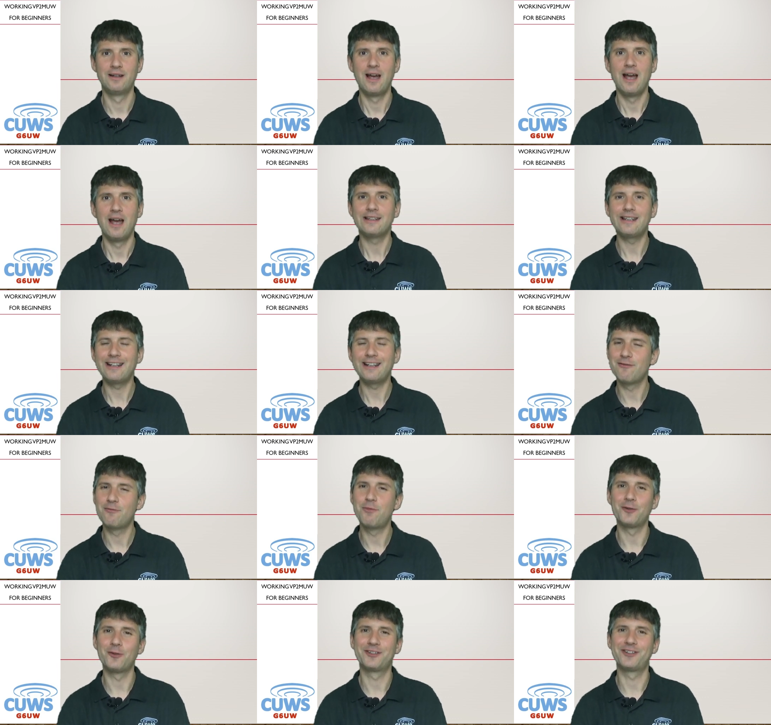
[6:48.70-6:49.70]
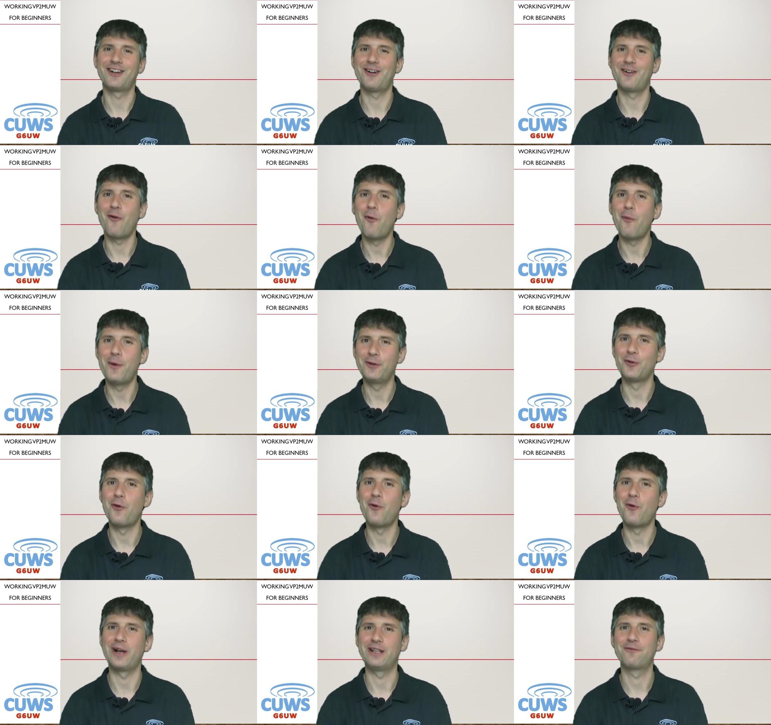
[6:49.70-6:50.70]
Signal reports are almost
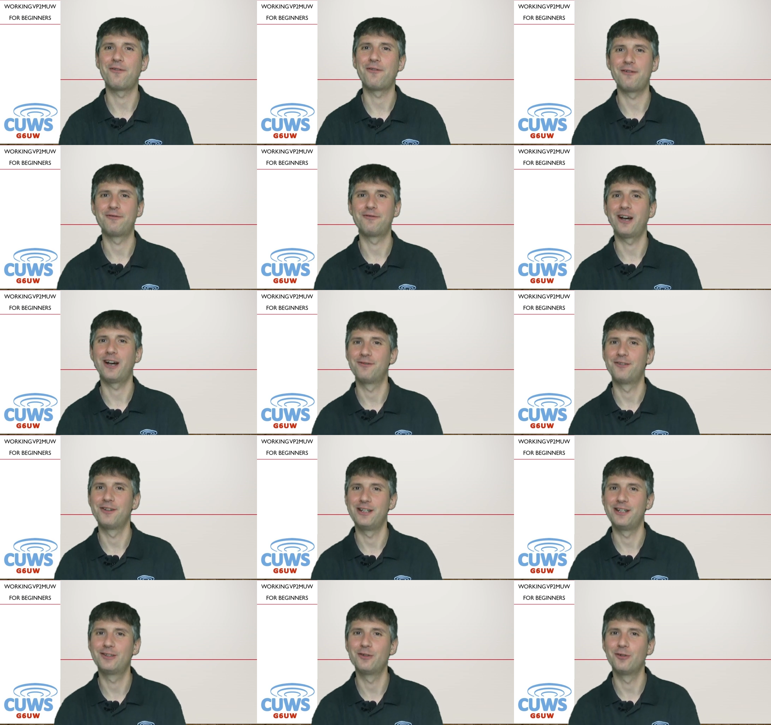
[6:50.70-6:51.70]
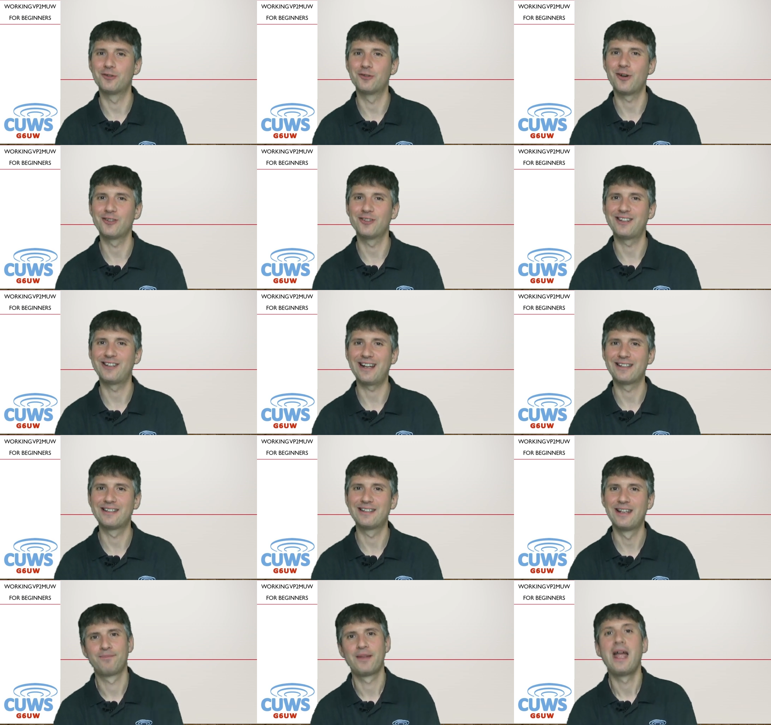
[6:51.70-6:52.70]
always 59 for these sorts of
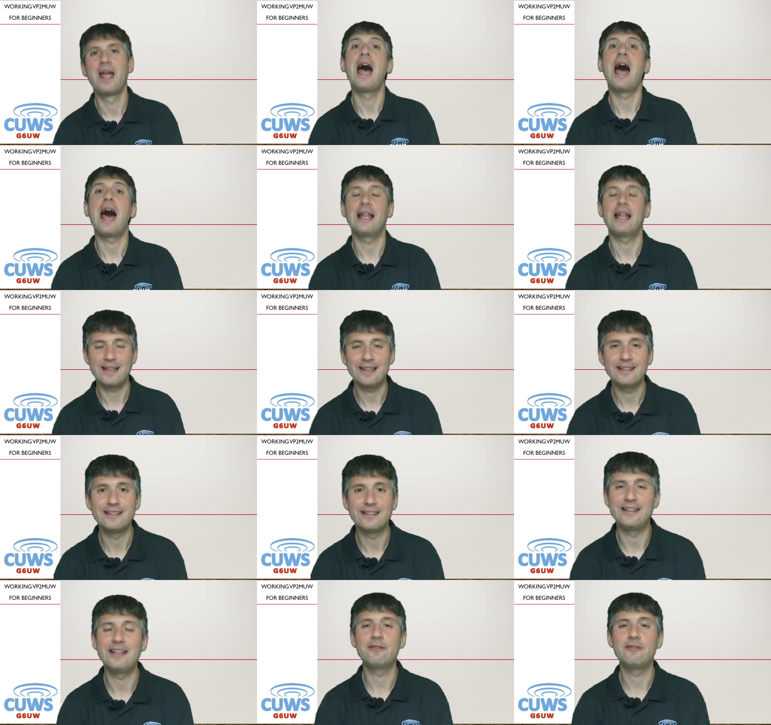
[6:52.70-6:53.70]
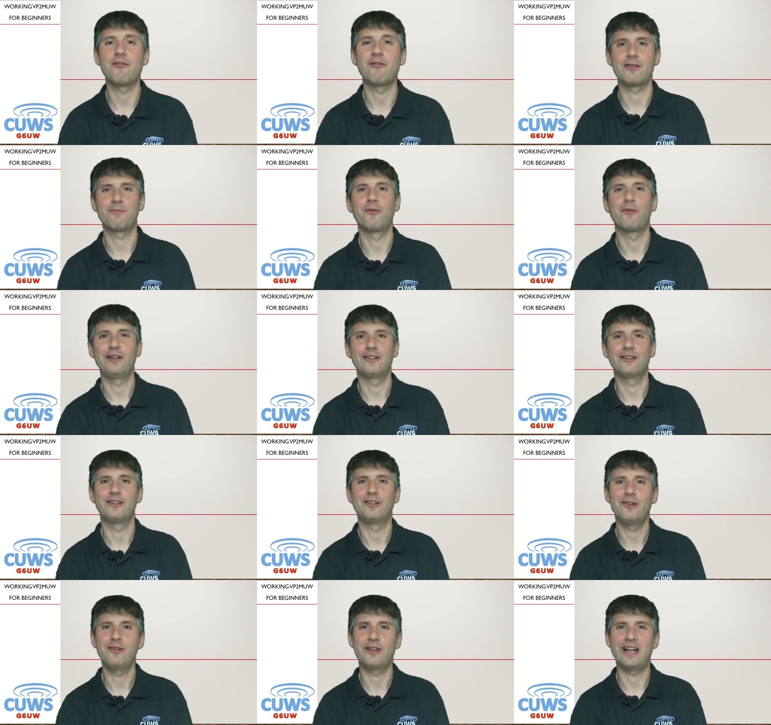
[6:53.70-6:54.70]
contacts, and yes, it is rather pointless to
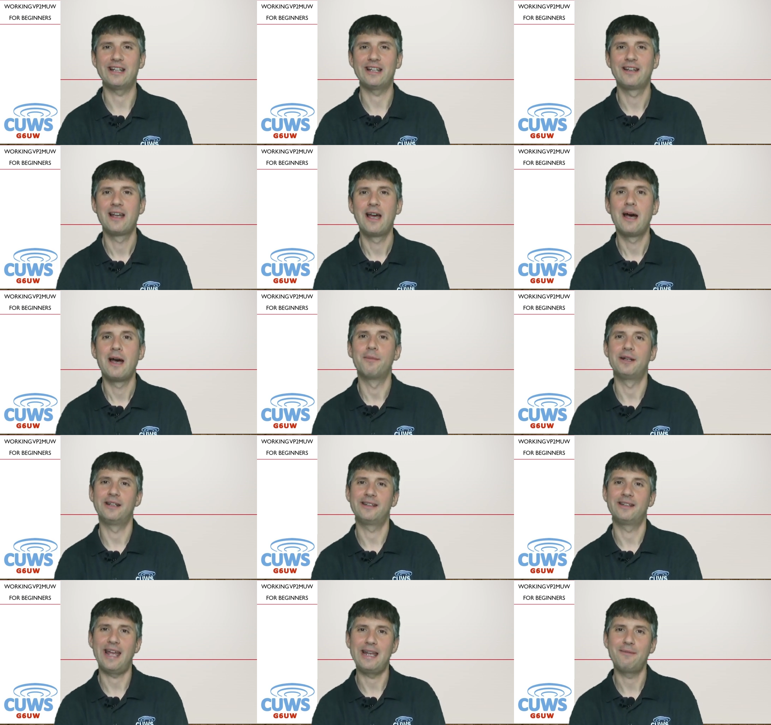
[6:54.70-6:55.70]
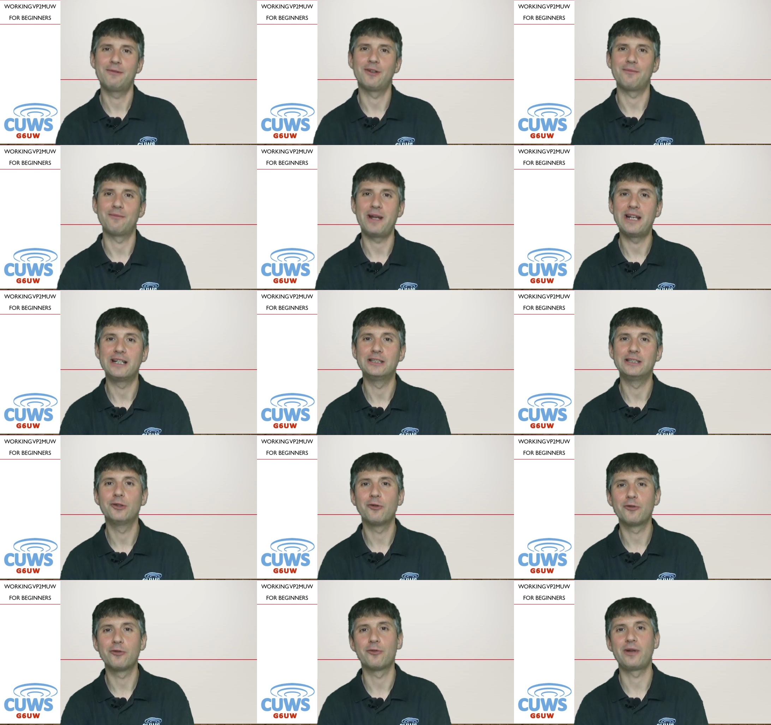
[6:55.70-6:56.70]
do that, but it's aimed at making
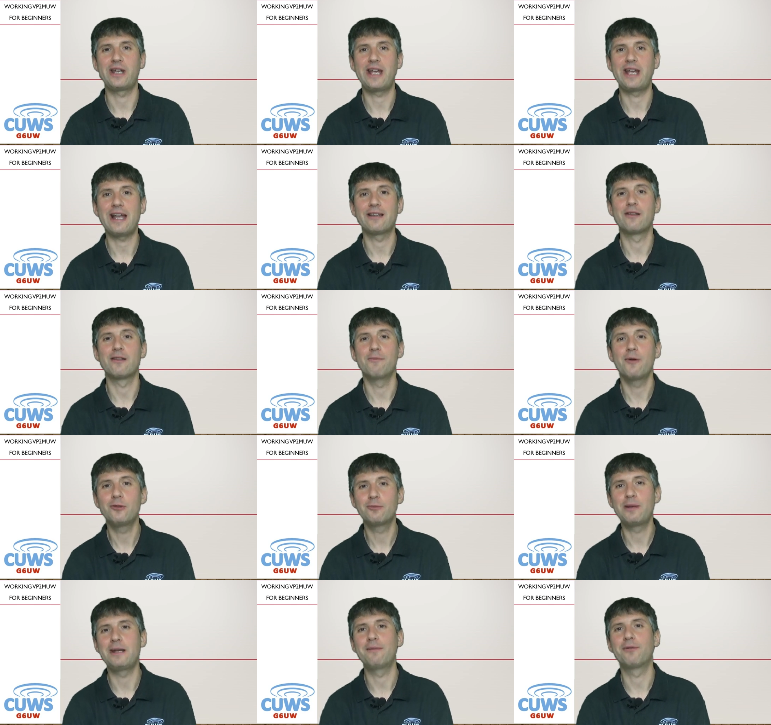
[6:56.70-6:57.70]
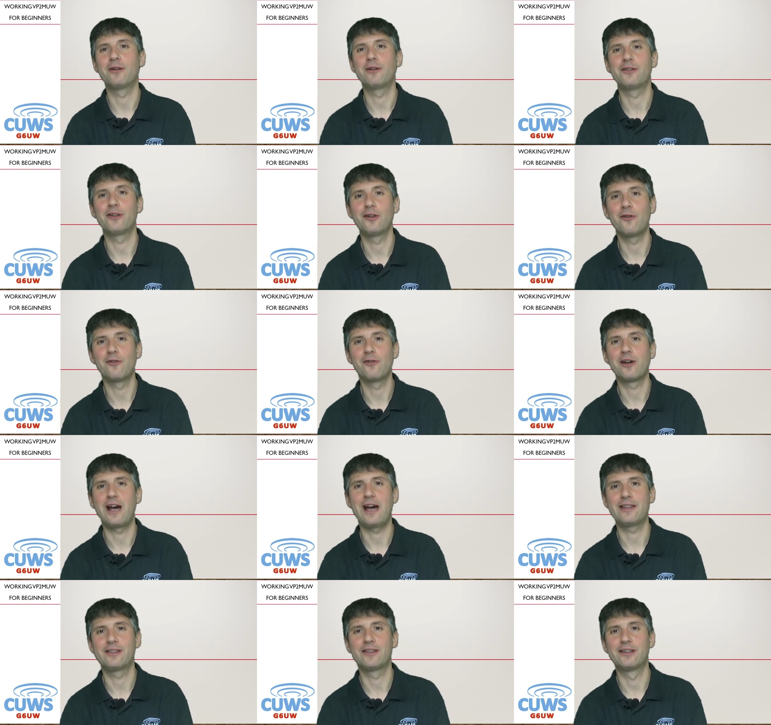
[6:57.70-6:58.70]
sure that we get the most people in the log
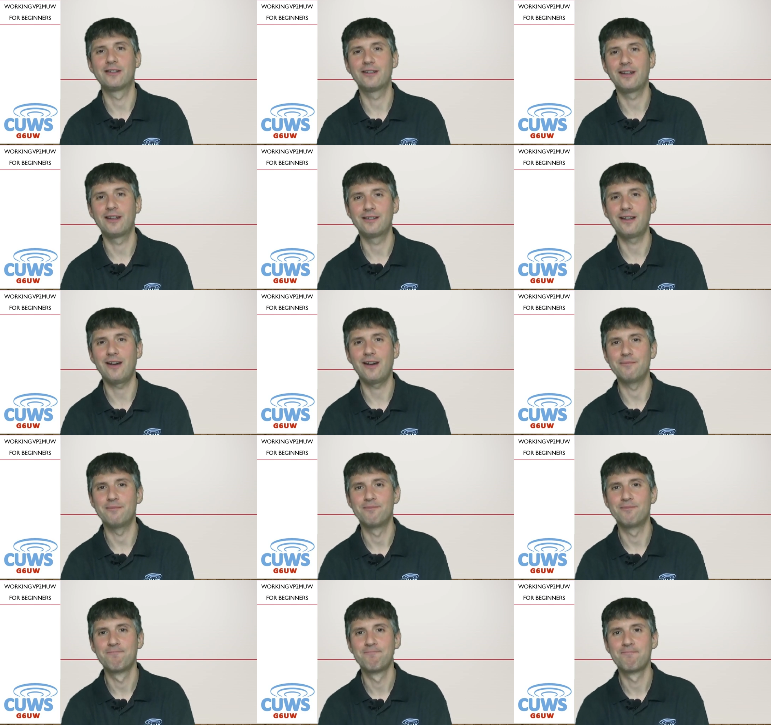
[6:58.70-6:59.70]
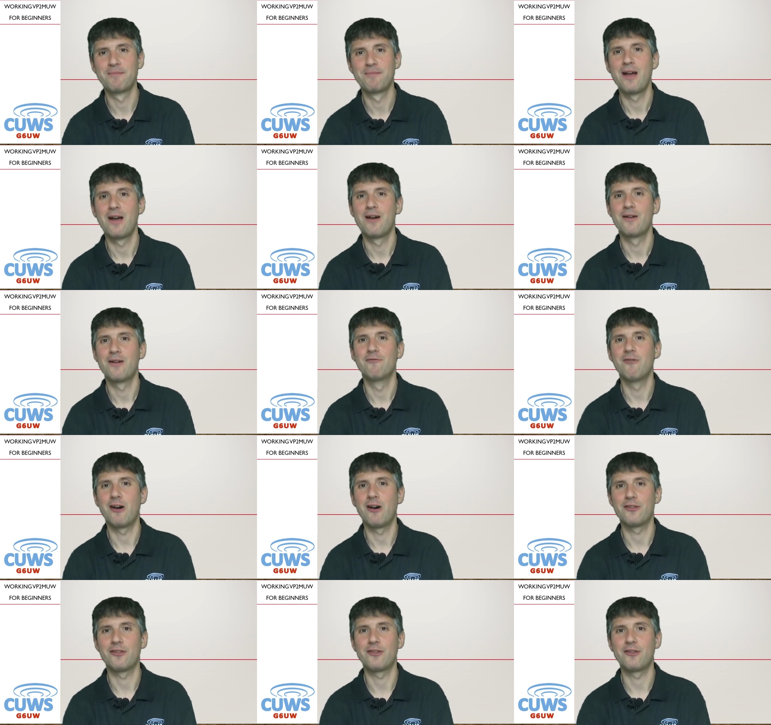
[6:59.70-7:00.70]
at the time,
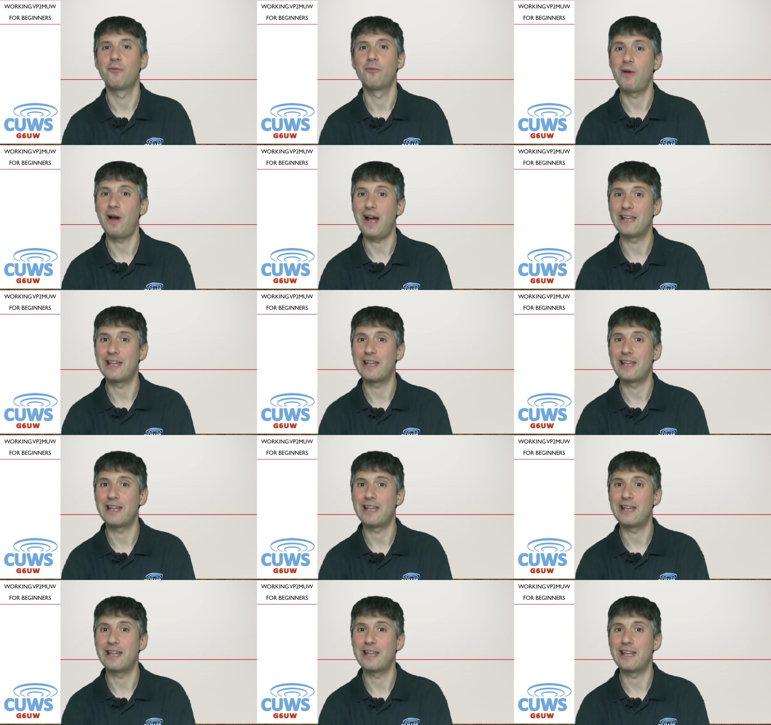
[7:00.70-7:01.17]
rather than hanging